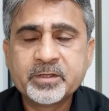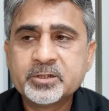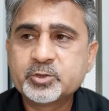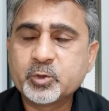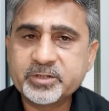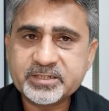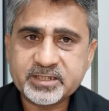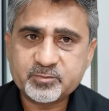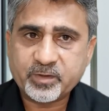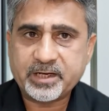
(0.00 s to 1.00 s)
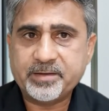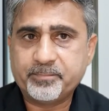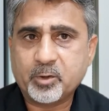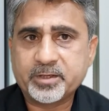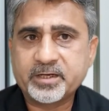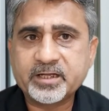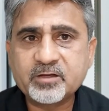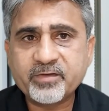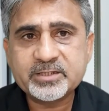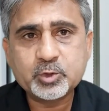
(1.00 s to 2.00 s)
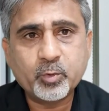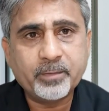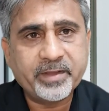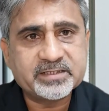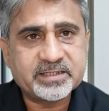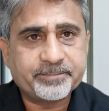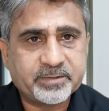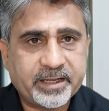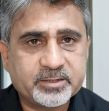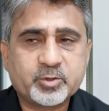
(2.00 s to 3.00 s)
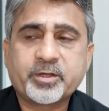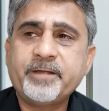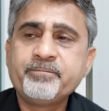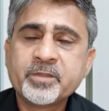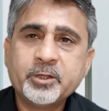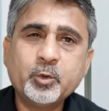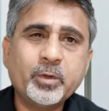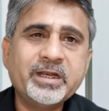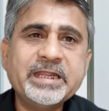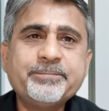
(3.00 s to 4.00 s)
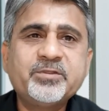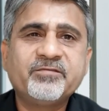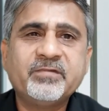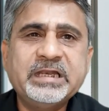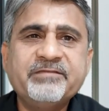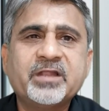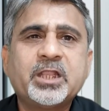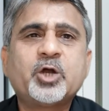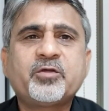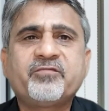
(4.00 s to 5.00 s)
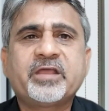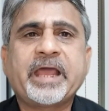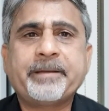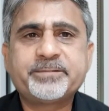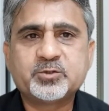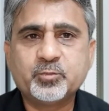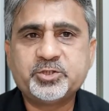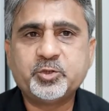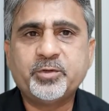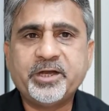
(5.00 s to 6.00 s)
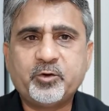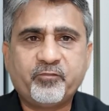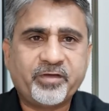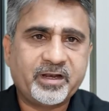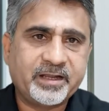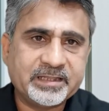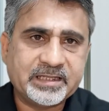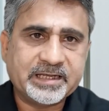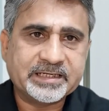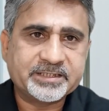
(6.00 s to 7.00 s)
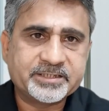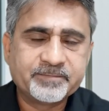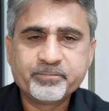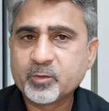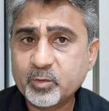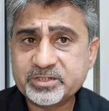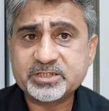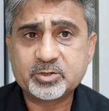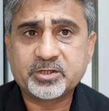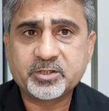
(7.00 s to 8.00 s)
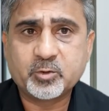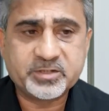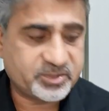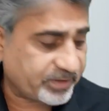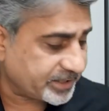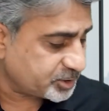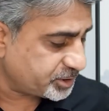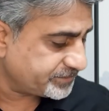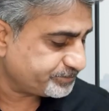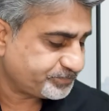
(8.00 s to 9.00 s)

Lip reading: So this is very important. Otherwise, you will mix up things, okay? You will leave a lot of gaps which you need to fill in the end, which is not a good strategy.